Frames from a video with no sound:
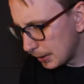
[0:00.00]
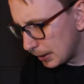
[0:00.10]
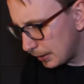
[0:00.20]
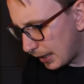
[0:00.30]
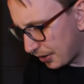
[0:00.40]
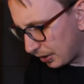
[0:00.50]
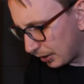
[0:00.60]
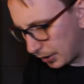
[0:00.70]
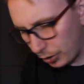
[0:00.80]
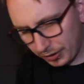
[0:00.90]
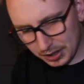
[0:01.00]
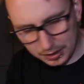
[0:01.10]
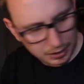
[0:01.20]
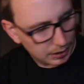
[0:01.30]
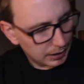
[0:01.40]
ethnic minorities
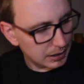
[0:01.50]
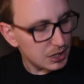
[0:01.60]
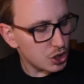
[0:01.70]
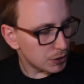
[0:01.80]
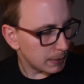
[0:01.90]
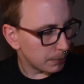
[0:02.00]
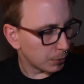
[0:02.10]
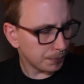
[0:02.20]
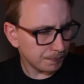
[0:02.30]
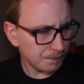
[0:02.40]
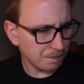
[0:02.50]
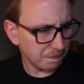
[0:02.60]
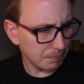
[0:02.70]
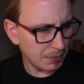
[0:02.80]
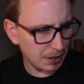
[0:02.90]
and indigenous people,
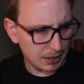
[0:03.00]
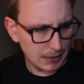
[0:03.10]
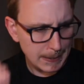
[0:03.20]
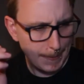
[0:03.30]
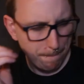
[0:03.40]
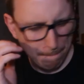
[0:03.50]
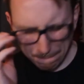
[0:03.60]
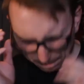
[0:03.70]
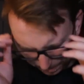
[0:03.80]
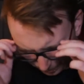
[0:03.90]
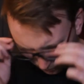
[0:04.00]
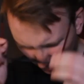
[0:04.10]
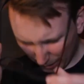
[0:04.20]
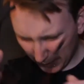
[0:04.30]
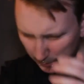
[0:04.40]
but
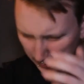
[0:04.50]
I mean,